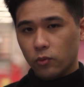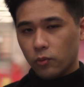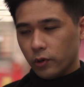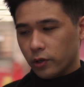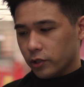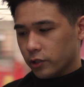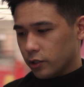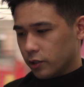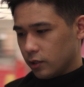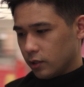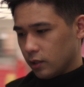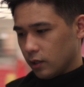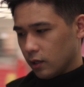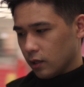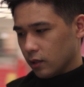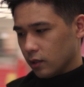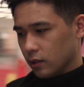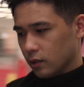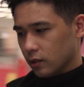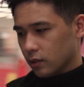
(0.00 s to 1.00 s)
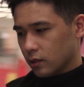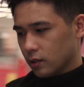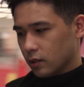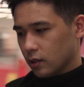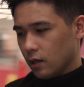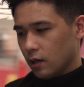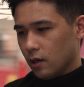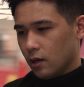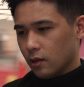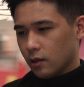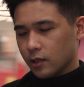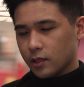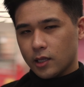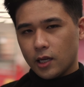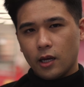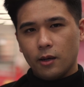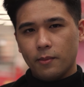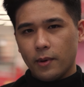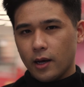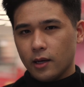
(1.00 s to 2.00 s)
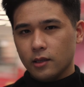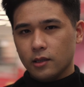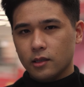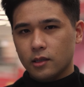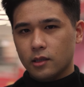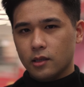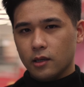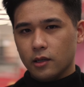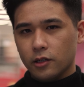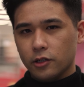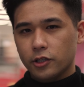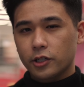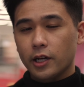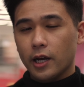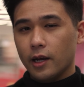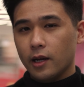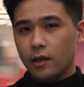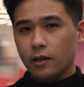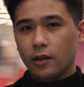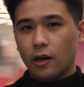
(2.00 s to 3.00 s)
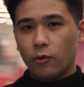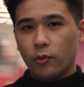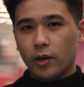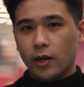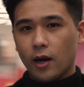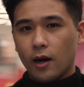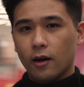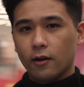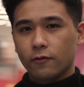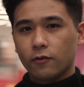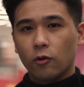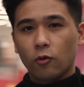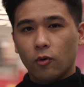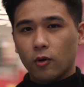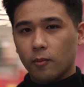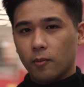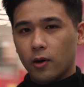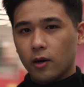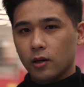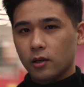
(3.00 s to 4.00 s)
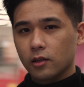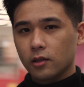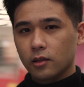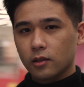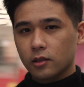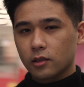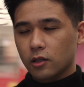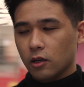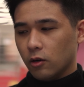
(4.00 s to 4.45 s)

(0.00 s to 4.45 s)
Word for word: which is the same as the shade that we got from Walmart,